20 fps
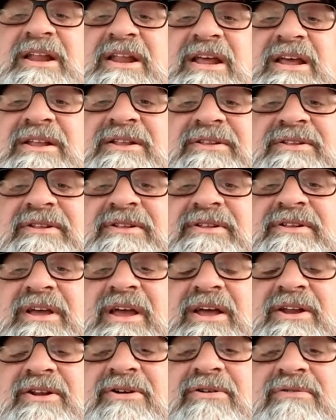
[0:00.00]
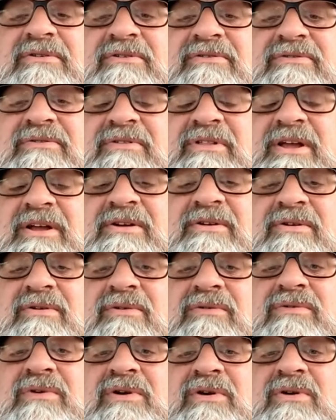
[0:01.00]
in hand over, like
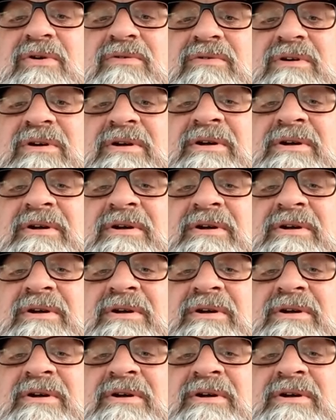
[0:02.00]
over and over.